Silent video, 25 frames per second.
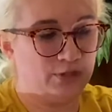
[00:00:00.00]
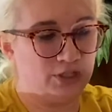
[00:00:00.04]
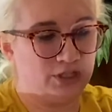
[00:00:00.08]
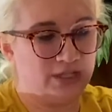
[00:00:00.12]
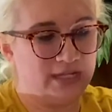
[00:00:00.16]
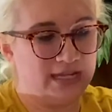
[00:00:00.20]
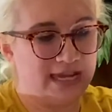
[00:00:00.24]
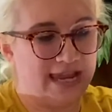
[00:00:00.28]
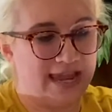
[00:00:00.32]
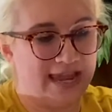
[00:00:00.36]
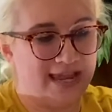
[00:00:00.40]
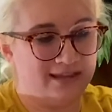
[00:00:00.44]

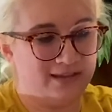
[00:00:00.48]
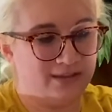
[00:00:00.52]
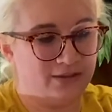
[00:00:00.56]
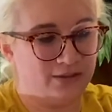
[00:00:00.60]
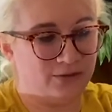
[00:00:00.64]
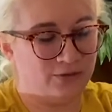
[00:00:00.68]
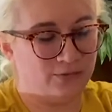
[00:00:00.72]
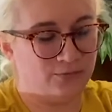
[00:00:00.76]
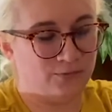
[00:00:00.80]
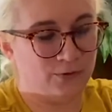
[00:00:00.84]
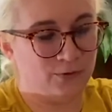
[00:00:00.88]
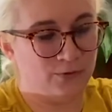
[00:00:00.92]
the ends
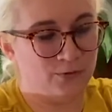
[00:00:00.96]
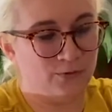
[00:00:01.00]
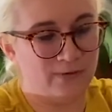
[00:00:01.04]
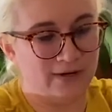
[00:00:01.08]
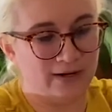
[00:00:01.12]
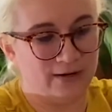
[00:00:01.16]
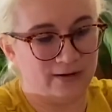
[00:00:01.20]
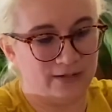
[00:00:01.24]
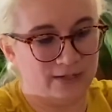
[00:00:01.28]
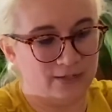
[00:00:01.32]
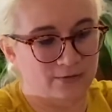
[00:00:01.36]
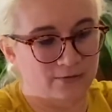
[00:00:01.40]
through
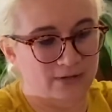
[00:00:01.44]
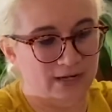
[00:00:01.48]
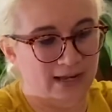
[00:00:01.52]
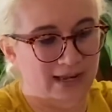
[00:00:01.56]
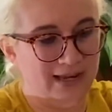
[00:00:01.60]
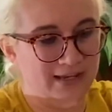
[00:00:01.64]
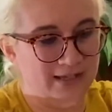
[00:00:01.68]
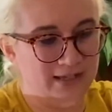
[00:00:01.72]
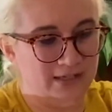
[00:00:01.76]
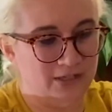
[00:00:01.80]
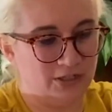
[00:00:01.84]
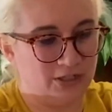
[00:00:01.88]
where you
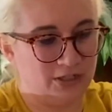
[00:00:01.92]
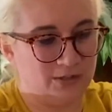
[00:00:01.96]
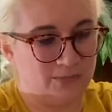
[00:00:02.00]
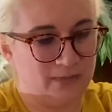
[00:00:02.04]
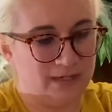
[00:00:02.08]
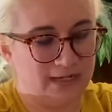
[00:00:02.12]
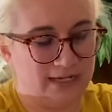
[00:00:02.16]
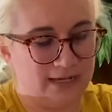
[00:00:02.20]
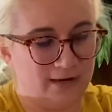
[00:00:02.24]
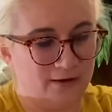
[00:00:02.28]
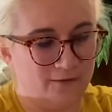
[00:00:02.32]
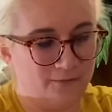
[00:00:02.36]
cut. Just
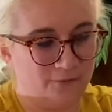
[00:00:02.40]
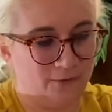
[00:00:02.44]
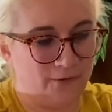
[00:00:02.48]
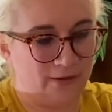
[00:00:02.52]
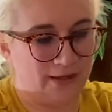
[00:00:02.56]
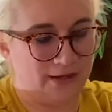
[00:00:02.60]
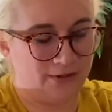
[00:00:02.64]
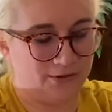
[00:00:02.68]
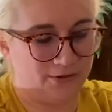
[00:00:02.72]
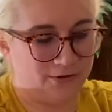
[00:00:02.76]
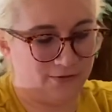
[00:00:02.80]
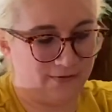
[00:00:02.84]
be careful
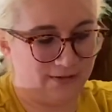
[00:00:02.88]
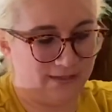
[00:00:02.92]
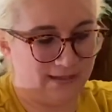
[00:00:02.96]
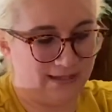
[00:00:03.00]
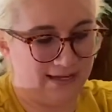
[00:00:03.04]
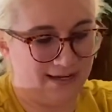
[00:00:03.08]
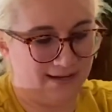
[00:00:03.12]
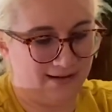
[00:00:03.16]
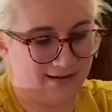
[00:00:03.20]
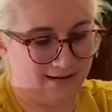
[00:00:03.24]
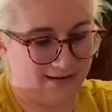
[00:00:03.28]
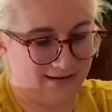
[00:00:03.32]
as you're doing
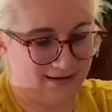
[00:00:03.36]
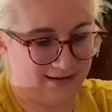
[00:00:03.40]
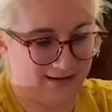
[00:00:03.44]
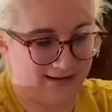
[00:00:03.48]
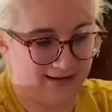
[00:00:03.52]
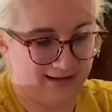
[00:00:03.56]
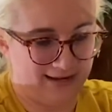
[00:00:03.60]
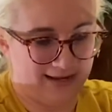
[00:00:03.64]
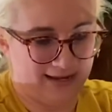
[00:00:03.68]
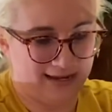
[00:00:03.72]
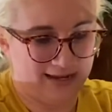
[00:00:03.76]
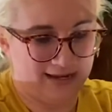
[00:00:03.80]
that.
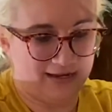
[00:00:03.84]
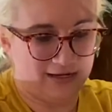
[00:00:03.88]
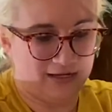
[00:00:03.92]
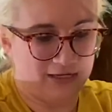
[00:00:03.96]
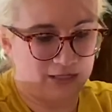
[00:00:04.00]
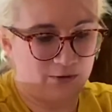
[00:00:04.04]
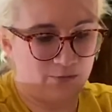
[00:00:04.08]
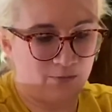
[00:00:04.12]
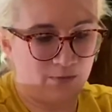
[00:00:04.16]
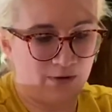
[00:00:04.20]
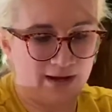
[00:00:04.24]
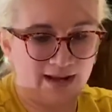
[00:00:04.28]

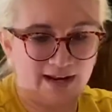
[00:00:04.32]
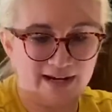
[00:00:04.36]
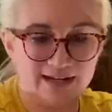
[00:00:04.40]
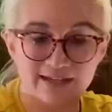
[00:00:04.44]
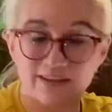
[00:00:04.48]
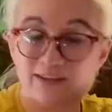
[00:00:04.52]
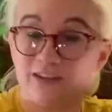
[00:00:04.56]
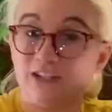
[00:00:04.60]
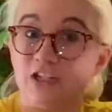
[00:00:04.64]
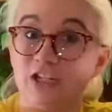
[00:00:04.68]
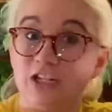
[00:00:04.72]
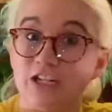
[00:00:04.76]
You
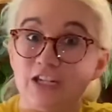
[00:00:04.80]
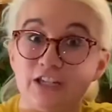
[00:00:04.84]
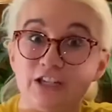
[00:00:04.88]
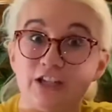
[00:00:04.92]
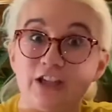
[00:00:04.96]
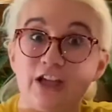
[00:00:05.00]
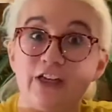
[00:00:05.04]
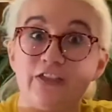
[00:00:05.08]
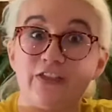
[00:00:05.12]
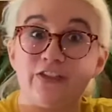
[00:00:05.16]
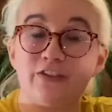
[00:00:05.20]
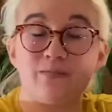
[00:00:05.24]
want the
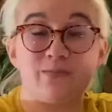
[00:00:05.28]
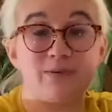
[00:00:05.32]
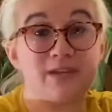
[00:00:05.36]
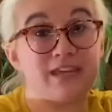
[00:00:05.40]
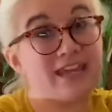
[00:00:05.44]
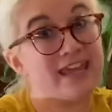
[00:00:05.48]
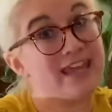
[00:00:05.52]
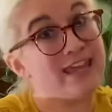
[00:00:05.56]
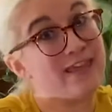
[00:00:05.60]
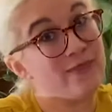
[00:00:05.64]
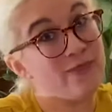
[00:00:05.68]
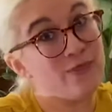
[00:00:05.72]
cheesecloth to
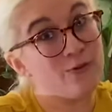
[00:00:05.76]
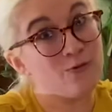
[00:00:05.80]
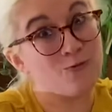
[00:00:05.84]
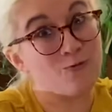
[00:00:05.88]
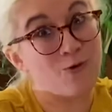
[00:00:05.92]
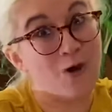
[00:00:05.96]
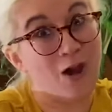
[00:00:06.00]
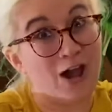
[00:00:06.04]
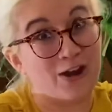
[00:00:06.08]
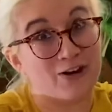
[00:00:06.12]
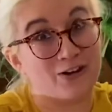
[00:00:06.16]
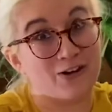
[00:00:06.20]
be in the
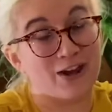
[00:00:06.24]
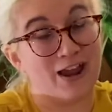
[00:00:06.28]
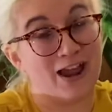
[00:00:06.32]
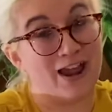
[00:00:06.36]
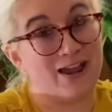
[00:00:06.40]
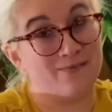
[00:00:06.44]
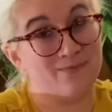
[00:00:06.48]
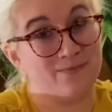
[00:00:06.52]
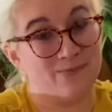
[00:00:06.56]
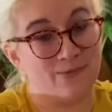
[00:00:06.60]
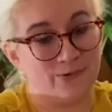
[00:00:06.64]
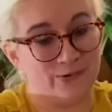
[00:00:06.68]
water
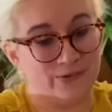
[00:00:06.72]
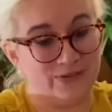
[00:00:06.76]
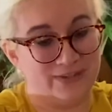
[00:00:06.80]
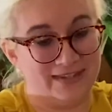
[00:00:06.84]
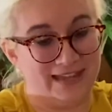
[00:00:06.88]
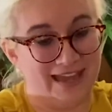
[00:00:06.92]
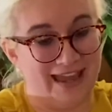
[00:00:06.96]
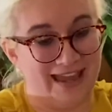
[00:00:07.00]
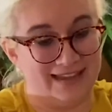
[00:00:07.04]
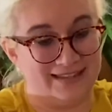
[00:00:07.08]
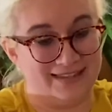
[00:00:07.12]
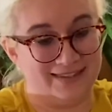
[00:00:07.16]
on both
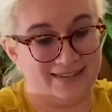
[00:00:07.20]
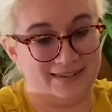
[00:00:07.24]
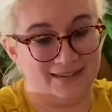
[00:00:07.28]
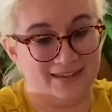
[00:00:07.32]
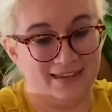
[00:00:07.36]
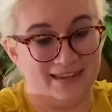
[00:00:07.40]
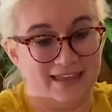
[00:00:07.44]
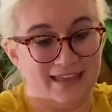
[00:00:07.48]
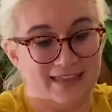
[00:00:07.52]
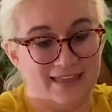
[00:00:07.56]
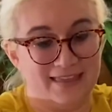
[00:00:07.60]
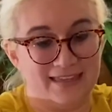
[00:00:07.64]
sides.
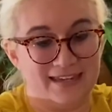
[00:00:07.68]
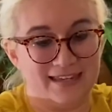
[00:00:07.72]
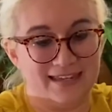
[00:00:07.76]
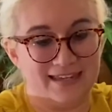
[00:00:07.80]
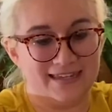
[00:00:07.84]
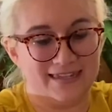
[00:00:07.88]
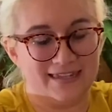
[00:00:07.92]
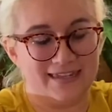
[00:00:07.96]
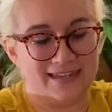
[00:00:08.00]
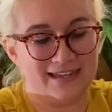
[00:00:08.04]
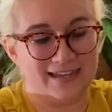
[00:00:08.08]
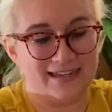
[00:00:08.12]

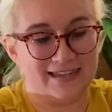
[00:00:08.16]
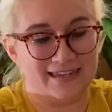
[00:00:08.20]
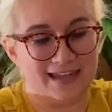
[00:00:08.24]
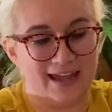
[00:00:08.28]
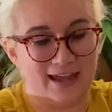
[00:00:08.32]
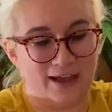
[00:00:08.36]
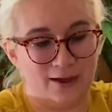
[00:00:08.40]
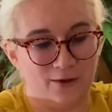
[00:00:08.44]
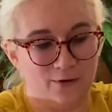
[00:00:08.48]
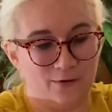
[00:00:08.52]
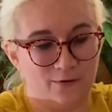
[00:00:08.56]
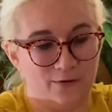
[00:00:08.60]
This is
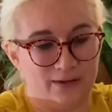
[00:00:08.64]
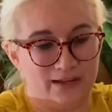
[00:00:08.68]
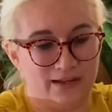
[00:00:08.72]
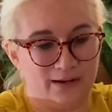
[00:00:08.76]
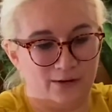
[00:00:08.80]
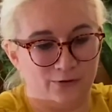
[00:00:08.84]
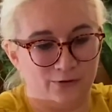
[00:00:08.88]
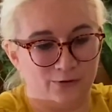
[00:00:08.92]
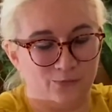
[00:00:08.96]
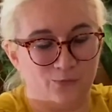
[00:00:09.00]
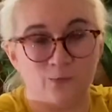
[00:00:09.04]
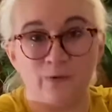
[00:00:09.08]
how
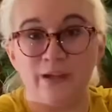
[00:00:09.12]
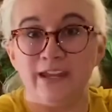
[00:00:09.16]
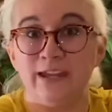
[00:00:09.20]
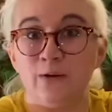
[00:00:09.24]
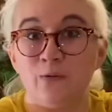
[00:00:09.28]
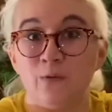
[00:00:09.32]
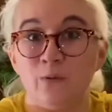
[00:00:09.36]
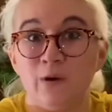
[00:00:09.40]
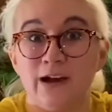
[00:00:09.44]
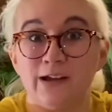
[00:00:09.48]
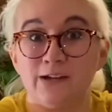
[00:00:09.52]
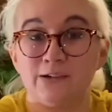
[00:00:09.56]
it'll
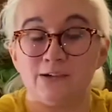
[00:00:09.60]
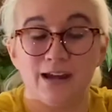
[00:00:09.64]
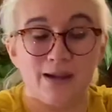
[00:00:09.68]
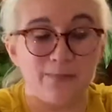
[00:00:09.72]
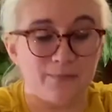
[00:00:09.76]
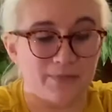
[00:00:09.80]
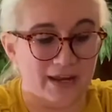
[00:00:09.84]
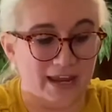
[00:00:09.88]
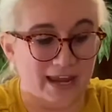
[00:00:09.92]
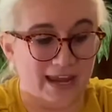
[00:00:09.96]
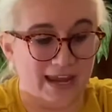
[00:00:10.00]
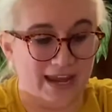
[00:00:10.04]
wick water
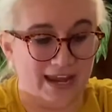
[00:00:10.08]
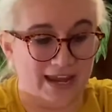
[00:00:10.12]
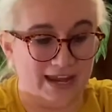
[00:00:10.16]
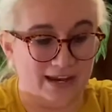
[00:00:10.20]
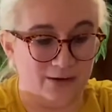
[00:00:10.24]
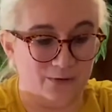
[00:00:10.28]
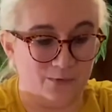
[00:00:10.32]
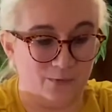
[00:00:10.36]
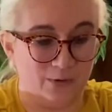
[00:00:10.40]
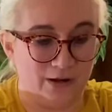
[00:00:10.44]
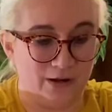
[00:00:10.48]
up and